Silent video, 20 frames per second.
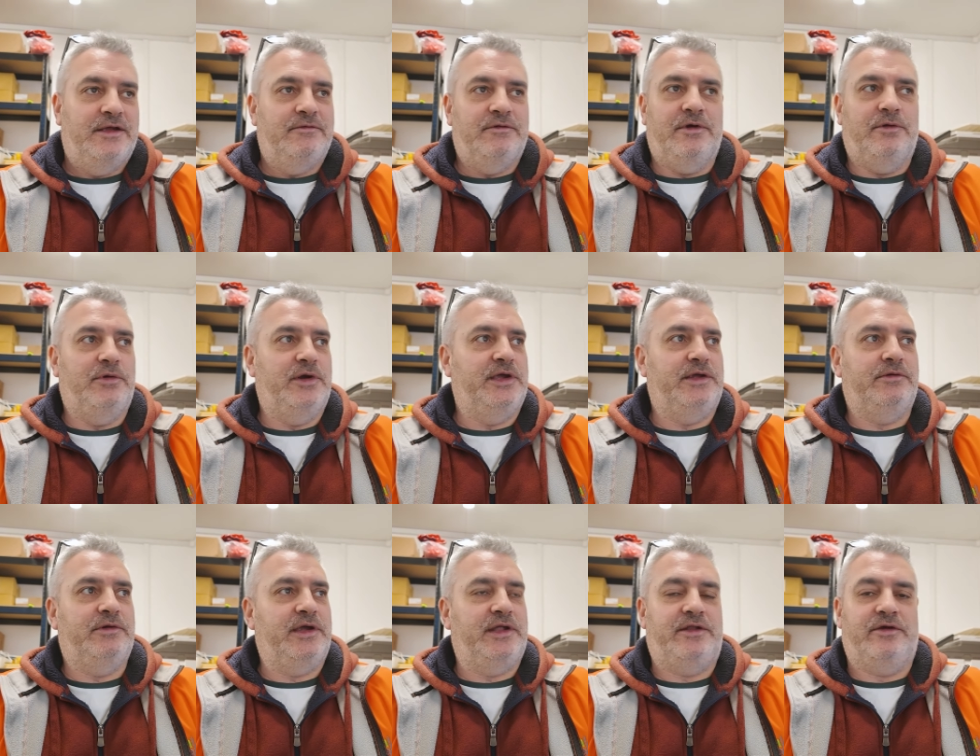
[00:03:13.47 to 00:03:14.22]
But
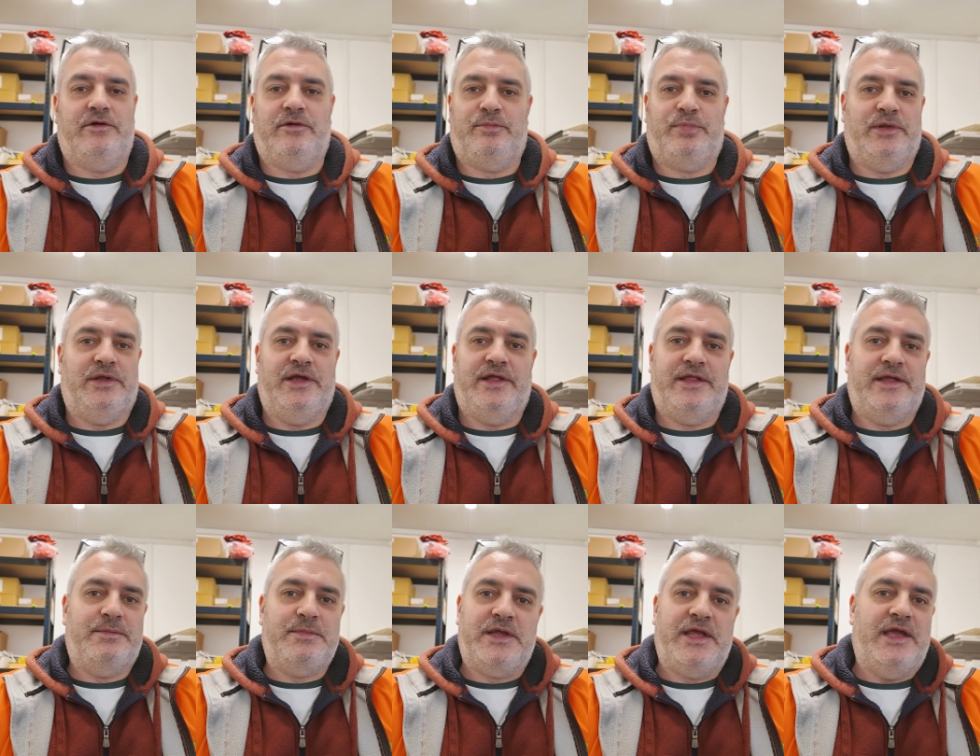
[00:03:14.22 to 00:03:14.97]
we, we don't play
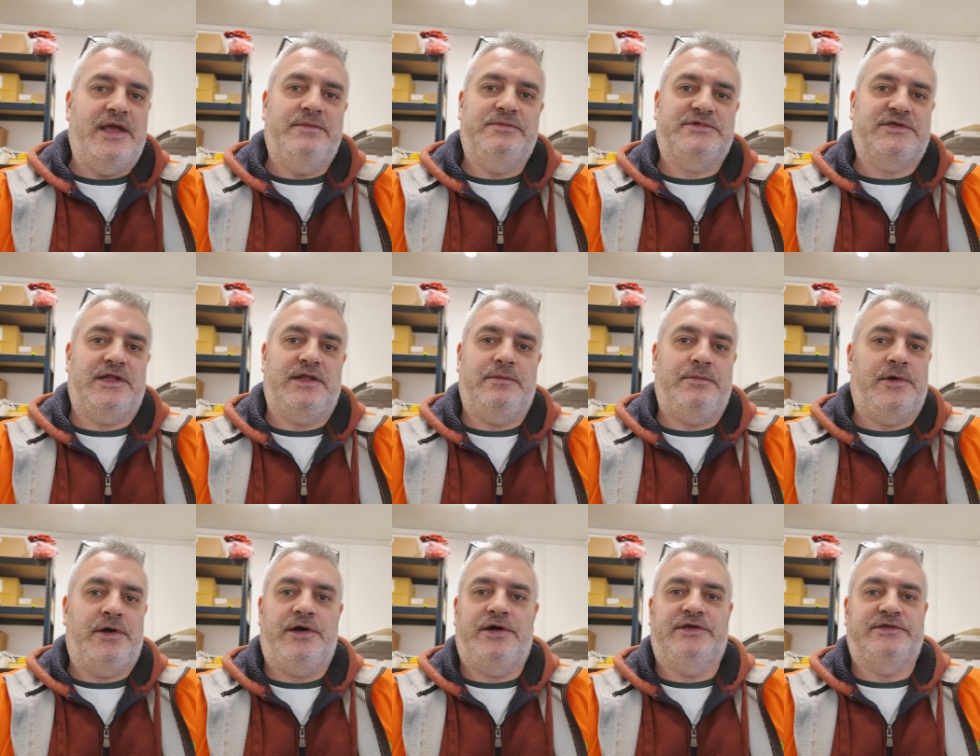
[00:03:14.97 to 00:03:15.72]
them games
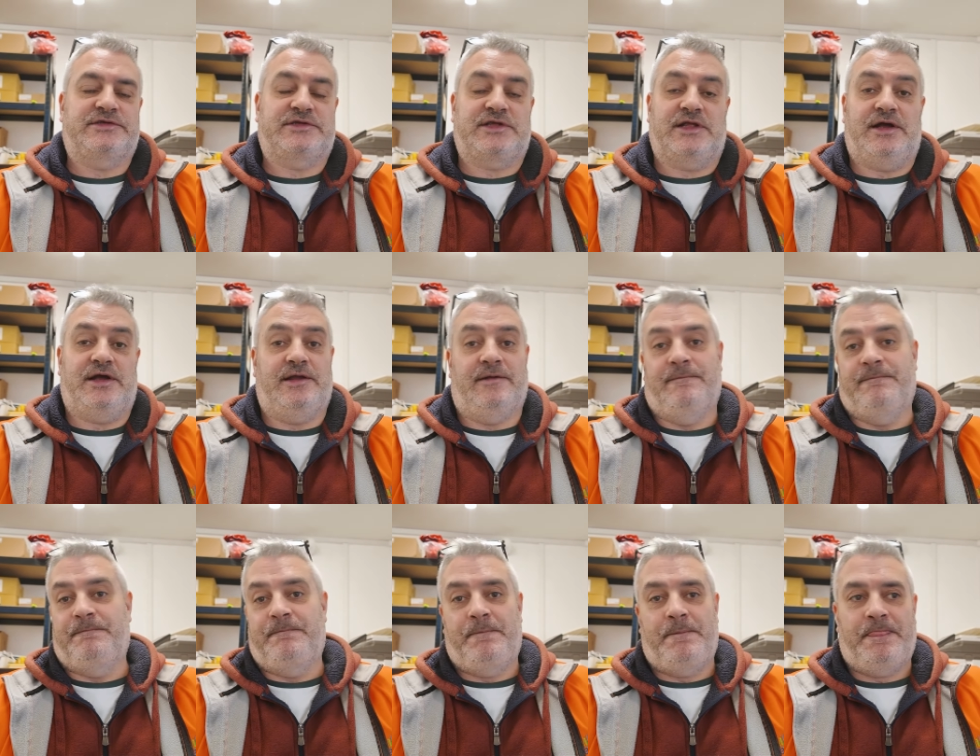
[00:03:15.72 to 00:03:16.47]
anymore. It's
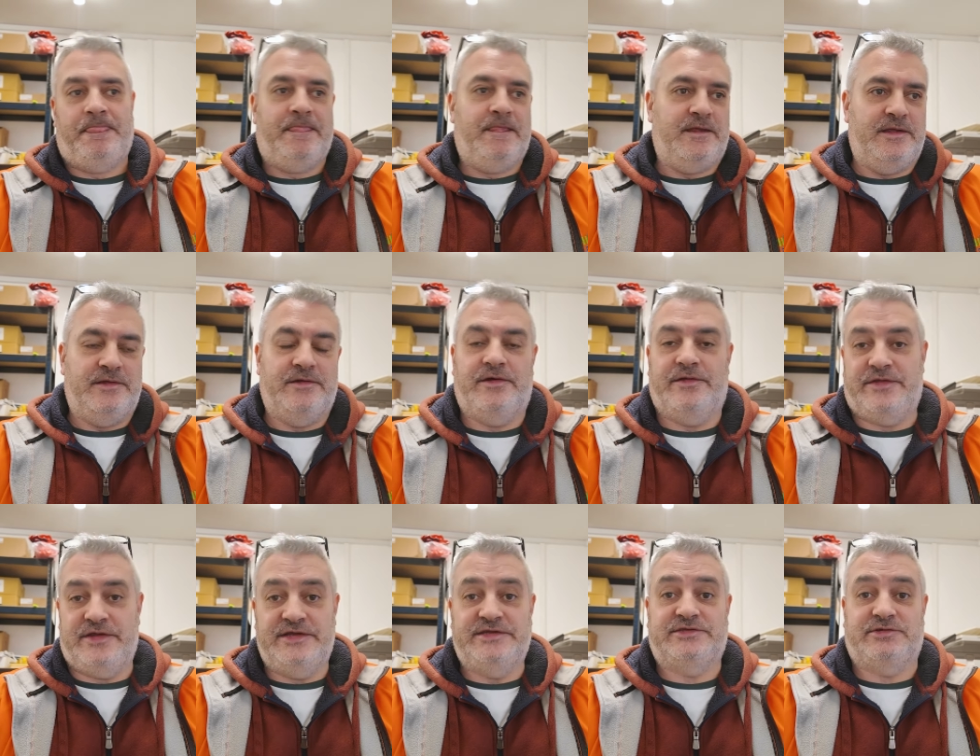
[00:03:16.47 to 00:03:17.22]
like, you know,
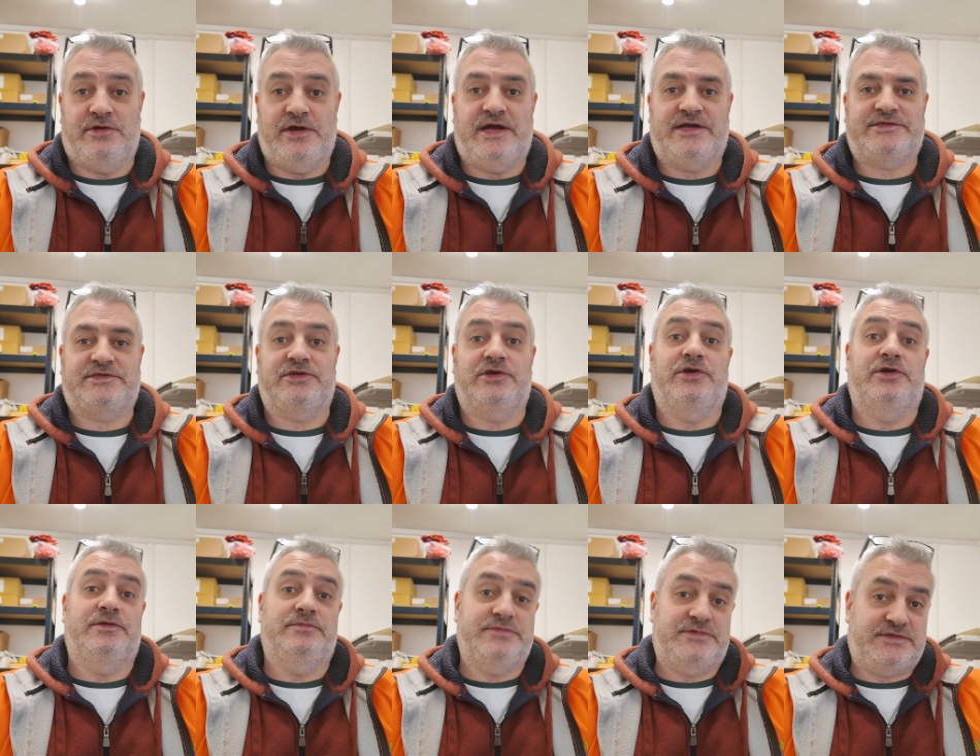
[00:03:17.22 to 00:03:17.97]
these are our
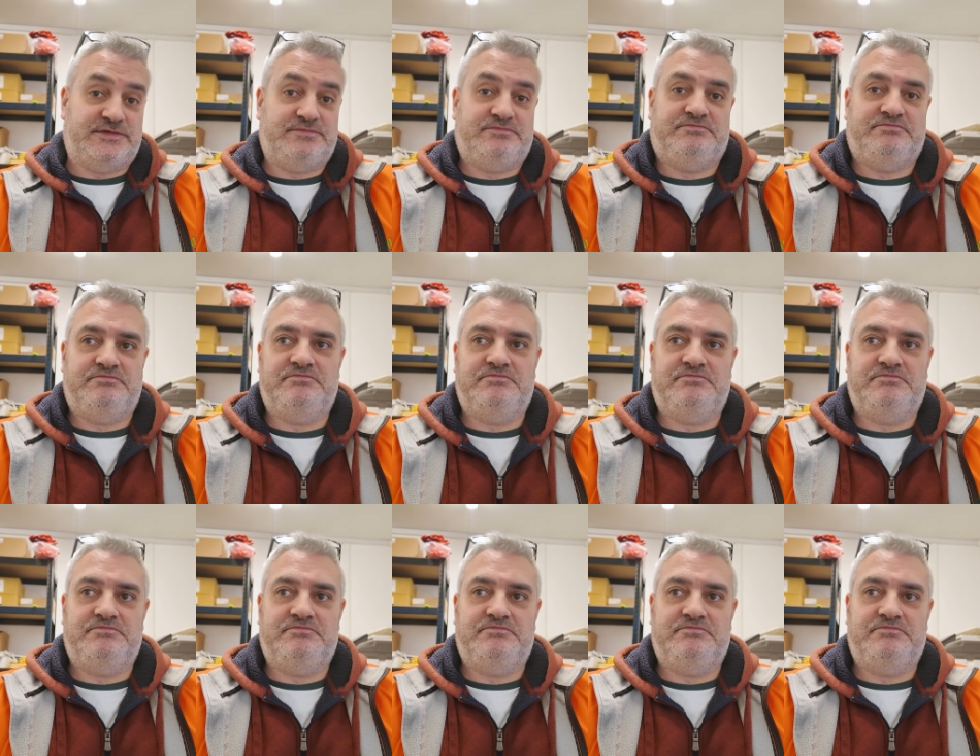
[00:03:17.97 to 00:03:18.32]
terms.